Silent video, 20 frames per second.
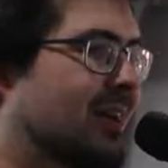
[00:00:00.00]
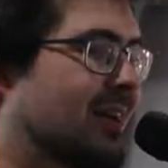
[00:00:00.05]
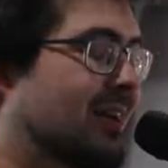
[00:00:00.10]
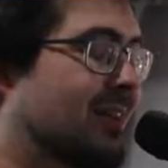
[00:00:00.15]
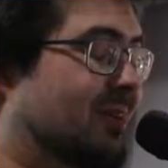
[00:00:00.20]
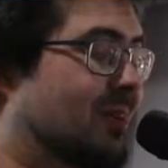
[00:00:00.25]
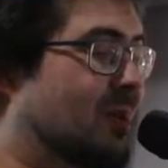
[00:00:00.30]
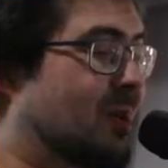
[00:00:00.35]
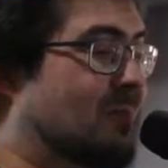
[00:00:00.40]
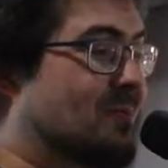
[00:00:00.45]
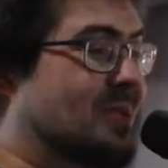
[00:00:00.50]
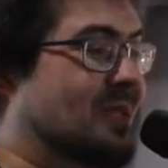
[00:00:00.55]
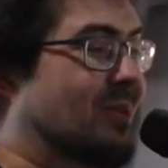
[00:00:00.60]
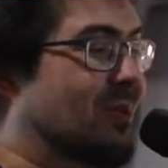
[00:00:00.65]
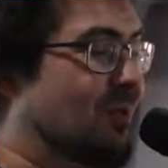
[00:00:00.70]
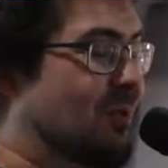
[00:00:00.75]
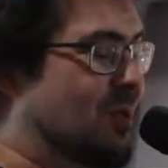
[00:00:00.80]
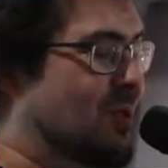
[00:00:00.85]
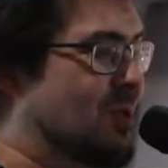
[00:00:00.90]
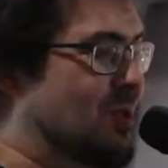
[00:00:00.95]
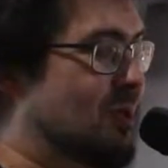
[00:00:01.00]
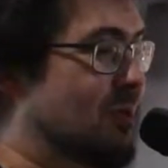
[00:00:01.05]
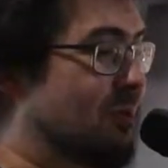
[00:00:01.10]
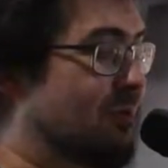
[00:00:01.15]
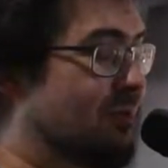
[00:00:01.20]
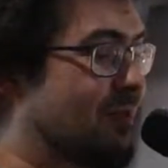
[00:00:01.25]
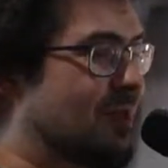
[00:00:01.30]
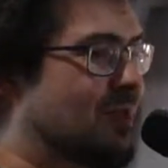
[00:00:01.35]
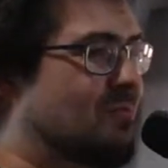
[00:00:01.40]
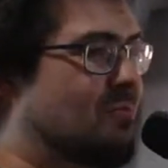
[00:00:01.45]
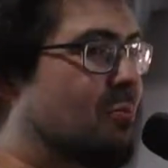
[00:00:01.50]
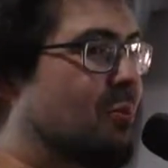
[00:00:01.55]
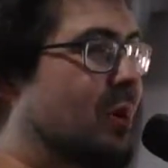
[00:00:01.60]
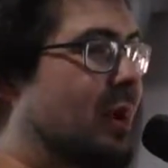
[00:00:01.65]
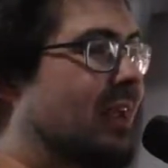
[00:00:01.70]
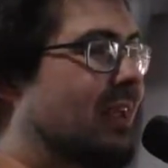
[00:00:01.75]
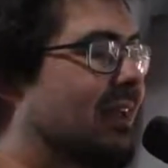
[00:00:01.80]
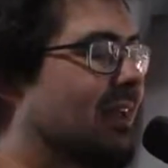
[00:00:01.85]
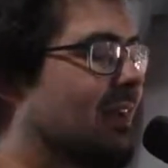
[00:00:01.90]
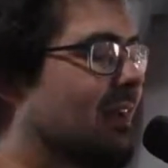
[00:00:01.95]
And look, I'm still not sure if that's
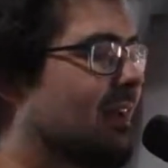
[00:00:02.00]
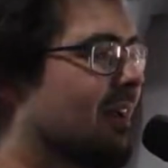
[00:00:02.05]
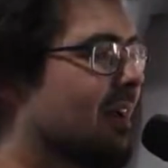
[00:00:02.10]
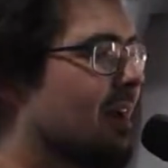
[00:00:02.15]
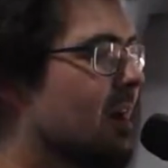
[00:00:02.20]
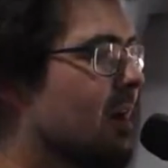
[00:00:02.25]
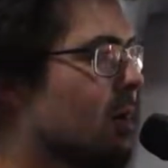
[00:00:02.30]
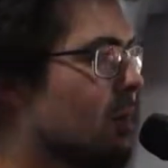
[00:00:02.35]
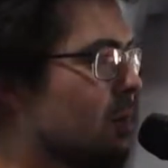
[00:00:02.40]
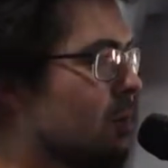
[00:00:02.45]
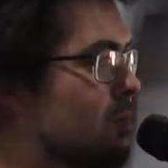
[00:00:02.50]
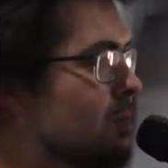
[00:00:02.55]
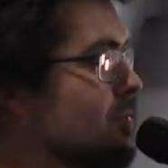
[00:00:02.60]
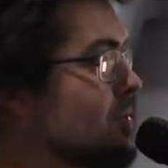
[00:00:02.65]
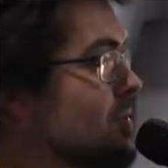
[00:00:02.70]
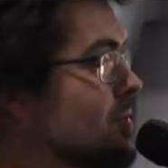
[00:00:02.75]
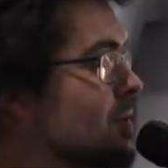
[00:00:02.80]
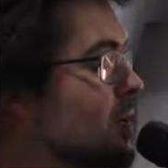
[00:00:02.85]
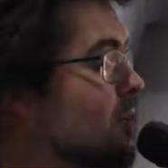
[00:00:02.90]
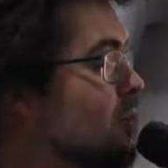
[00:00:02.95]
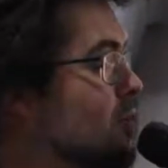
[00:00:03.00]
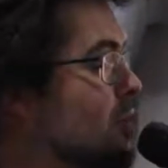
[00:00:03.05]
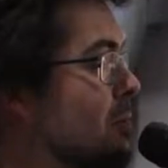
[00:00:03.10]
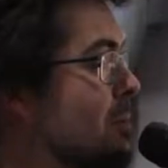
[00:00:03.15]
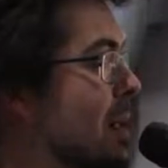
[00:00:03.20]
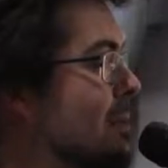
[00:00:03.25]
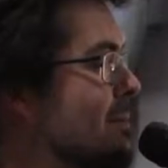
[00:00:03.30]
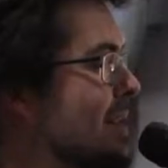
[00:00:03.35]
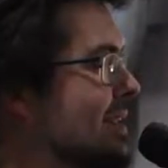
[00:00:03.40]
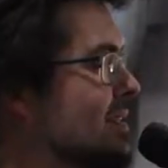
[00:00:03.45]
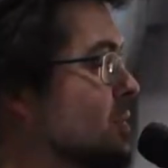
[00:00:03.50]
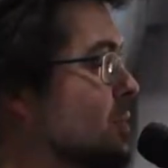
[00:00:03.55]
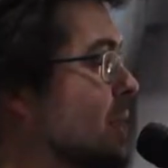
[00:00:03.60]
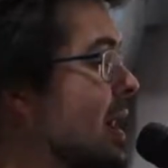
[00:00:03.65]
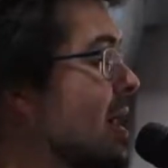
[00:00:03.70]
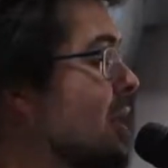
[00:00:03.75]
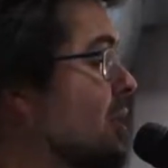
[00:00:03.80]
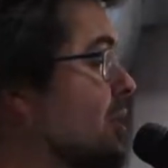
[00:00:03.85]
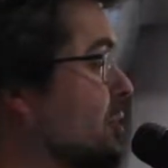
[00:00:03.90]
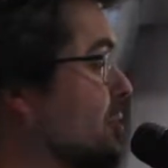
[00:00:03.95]
breaking or preserving my mental
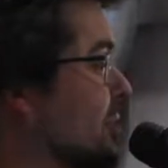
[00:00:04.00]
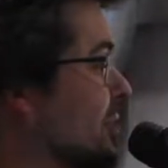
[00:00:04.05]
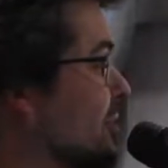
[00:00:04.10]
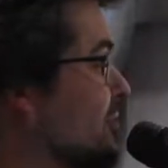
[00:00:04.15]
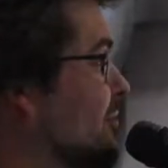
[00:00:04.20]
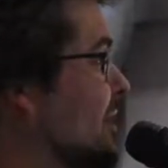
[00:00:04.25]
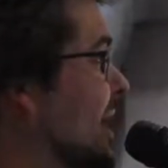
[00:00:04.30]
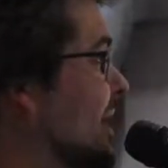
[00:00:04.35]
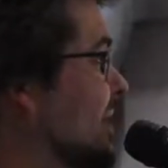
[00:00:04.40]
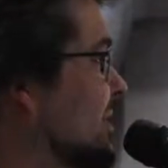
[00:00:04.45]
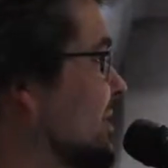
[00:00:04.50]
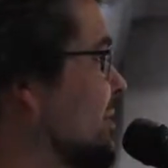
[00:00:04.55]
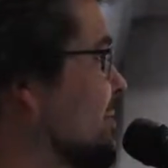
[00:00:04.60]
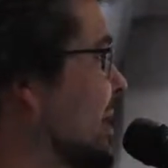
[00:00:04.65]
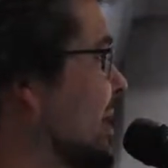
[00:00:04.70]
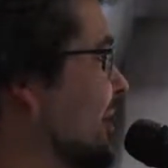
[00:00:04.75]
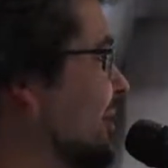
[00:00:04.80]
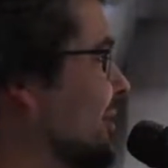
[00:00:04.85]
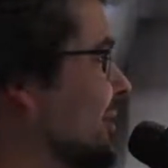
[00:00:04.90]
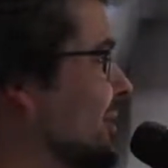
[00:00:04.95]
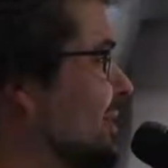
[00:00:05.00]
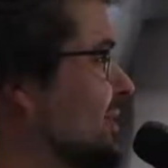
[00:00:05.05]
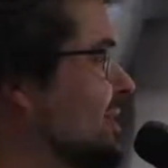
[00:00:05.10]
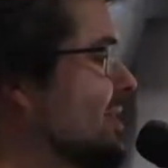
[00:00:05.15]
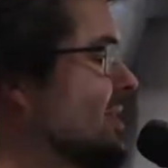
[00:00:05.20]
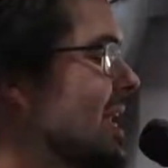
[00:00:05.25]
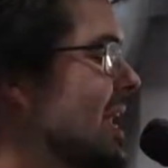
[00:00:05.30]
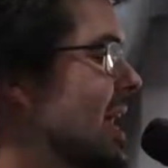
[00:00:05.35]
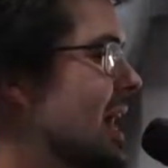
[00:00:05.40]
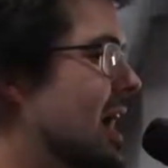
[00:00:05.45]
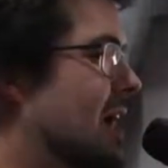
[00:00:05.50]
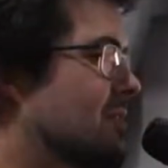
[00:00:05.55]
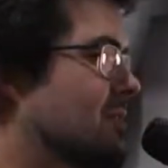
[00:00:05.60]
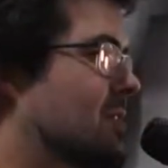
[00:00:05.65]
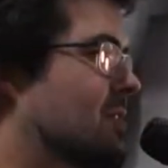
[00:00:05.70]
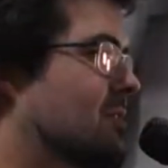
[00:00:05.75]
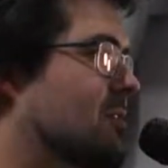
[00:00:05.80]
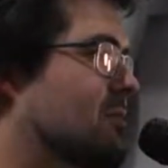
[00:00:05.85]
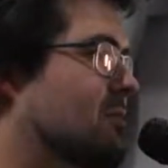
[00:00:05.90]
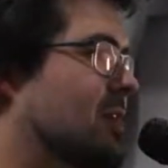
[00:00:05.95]
health, but the fact of the matter is, I've
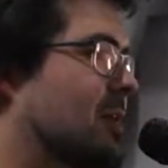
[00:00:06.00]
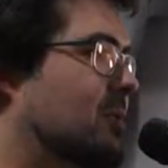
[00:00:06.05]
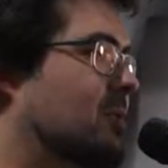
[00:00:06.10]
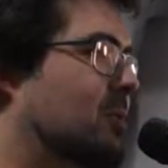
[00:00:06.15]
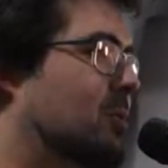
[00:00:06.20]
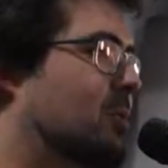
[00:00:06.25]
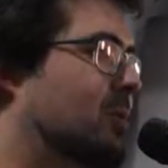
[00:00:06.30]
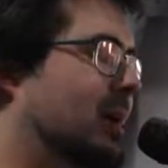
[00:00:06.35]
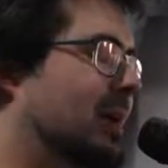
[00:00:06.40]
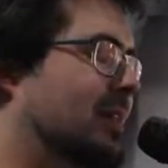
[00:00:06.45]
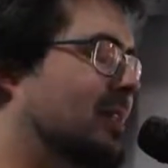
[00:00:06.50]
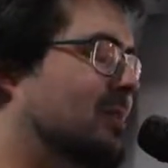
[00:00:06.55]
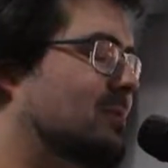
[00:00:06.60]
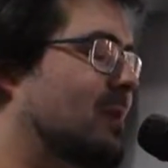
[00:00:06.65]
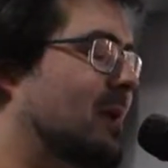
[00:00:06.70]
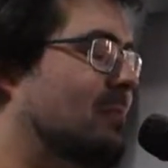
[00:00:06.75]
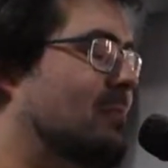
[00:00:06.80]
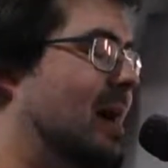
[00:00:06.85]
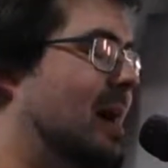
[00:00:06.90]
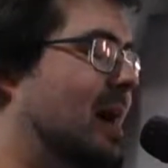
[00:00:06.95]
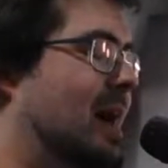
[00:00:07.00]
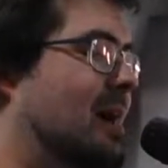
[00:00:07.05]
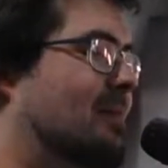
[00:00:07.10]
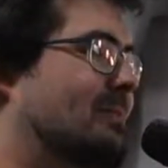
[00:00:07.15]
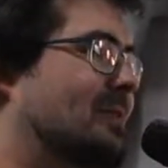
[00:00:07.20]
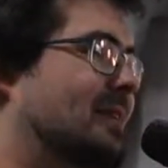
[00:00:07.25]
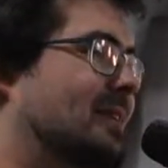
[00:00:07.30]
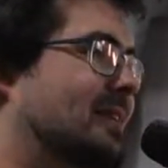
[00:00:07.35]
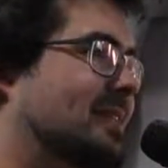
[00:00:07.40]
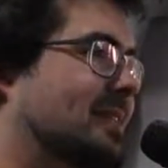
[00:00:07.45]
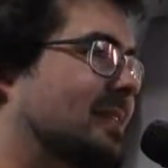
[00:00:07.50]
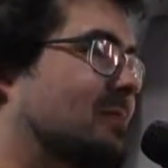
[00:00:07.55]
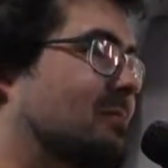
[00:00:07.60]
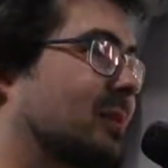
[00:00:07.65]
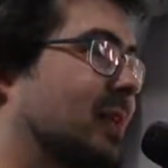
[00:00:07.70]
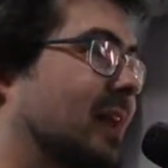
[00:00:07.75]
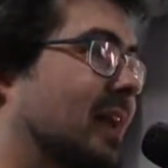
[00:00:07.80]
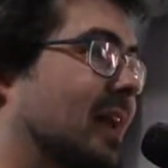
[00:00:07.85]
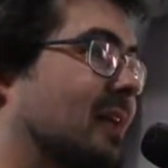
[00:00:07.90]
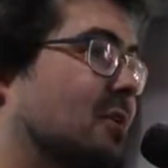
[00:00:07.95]
never found a way to make my happiness
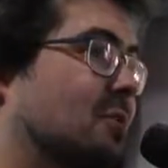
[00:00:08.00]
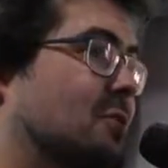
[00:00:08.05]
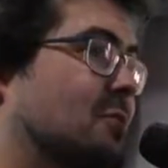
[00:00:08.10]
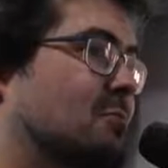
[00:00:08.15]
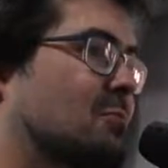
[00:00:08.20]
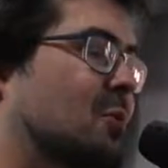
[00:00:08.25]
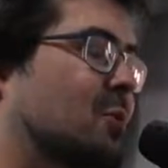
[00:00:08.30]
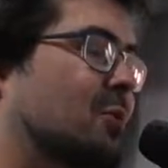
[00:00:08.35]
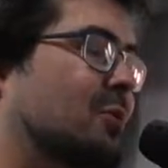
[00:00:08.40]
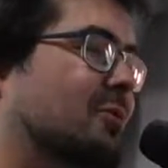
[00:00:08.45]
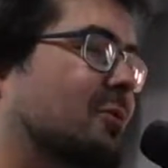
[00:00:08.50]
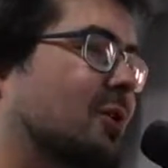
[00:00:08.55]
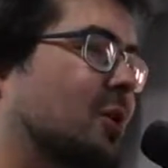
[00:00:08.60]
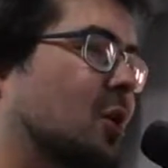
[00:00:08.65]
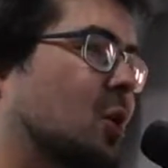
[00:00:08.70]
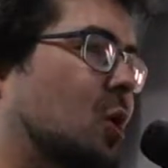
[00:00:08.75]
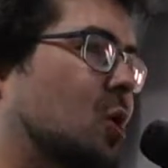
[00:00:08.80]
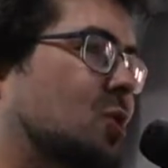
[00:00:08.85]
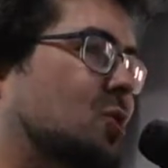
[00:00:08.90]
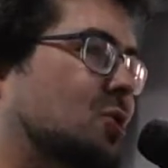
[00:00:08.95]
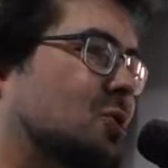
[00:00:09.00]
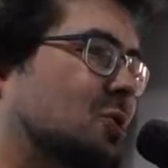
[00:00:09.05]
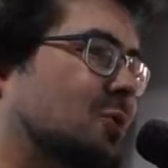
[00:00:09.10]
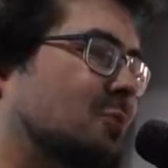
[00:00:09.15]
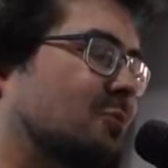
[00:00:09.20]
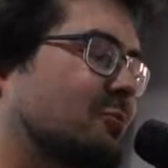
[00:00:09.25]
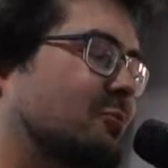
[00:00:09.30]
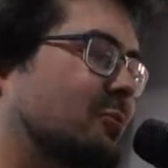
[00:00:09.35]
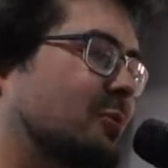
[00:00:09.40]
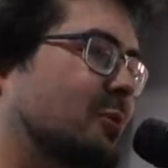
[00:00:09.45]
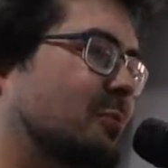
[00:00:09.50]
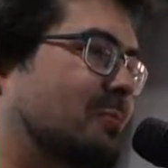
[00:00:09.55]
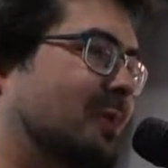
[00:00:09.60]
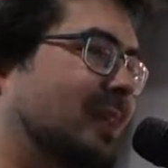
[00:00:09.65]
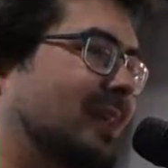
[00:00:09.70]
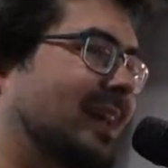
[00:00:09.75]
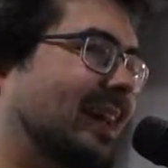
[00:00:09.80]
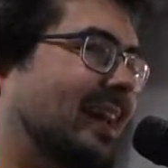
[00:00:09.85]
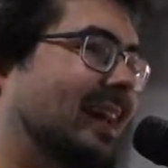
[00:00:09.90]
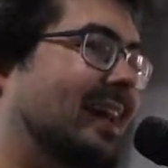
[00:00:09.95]
seem like anything more than a costume for a
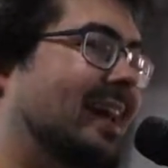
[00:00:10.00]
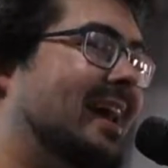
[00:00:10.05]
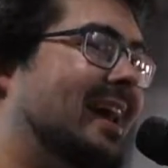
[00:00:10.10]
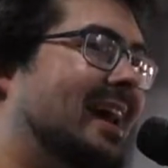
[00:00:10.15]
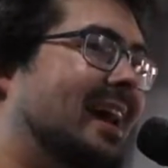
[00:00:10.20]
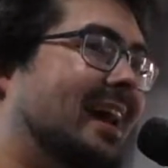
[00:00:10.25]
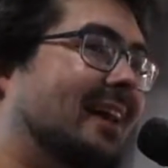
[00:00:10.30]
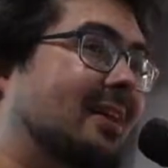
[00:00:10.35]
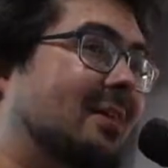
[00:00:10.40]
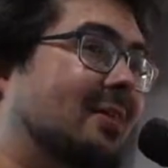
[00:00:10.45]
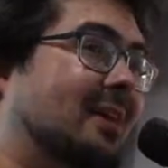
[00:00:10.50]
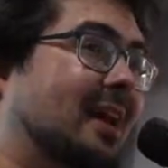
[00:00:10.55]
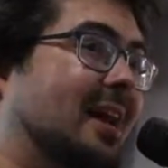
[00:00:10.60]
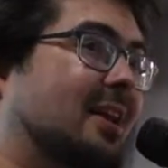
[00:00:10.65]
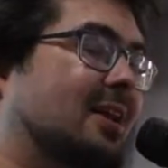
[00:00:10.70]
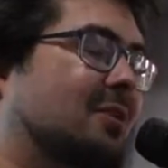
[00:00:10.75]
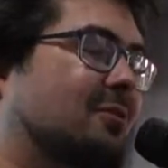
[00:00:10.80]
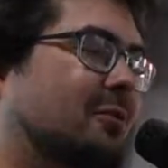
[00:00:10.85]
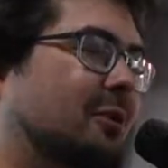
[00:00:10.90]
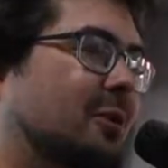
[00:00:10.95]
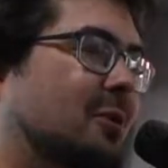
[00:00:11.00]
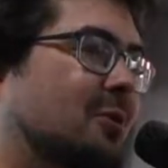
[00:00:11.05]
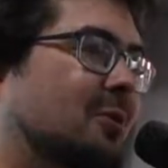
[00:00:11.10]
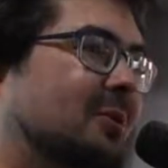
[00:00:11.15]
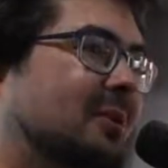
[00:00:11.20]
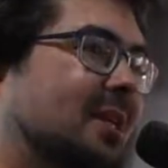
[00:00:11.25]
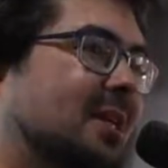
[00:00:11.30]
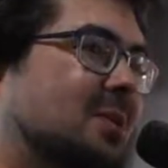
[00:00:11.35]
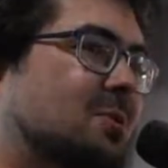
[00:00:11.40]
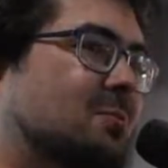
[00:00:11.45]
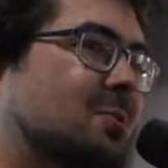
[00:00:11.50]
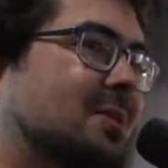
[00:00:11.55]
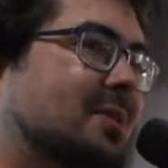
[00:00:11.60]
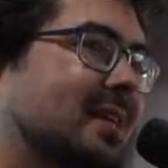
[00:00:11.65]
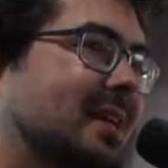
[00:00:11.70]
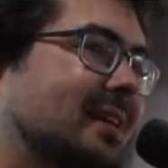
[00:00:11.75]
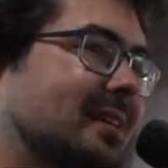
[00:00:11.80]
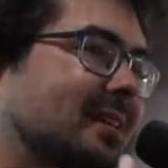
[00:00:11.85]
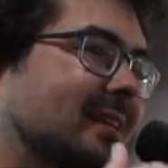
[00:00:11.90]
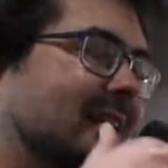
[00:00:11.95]
play. And at the end of a long day's
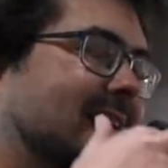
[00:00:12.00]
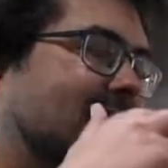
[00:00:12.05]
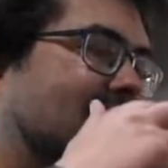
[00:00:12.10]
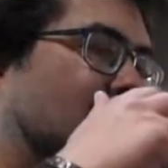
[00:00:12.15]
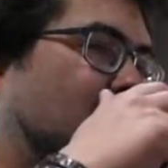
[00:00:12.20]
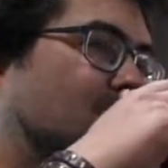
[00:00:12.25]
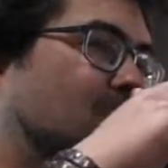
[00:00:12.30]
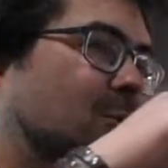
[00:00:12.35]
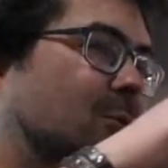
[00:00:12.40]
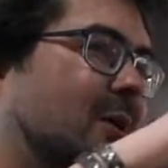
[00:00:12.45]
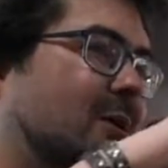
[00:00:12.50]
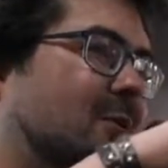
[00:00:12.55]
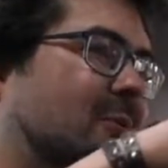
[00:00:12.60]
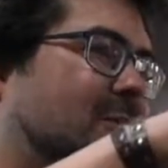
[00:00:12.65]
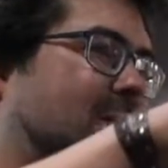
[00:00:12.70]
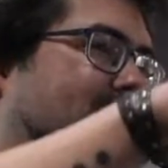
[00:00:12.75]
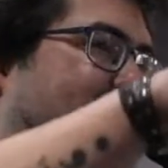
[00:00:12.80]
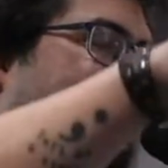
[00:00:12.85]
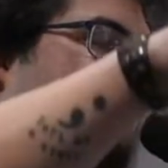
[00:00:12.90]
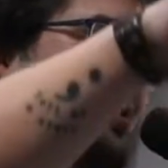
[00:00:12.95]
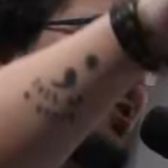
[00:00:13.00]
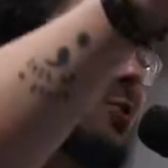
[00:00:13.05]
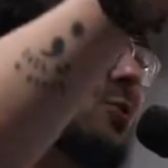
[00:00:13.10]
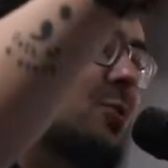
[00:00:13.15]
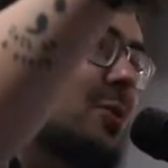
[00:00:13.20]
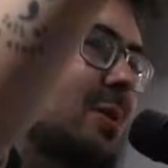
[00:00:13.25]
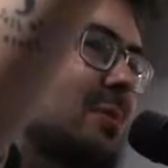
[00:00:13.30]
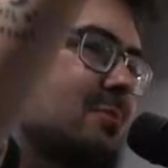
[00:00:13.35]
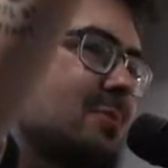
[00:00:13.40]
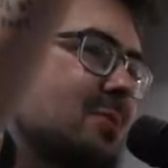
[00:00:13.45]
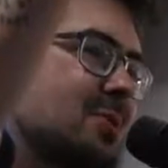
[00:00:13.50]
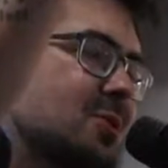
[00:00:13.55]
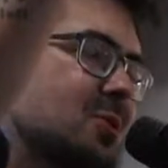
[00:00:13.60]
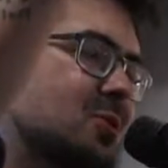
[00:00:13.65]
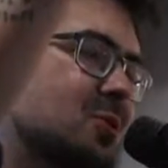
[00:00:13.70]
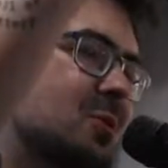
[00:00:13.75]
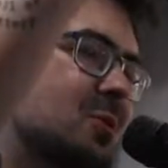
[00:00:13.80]
pretending, I will run away to my dreams and